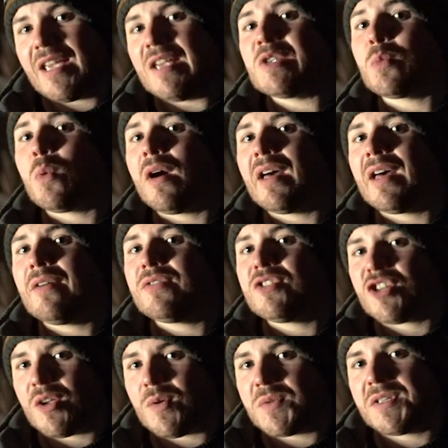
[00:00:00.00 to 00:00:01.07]
is why I've
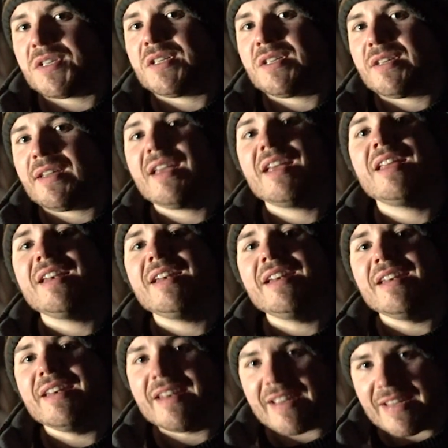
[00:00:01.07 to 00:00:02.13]
chosen
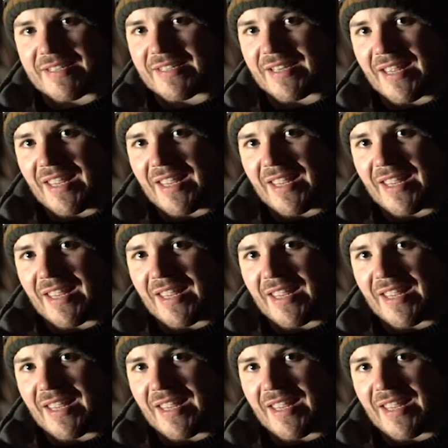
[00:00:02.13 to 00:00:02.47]
Nisi.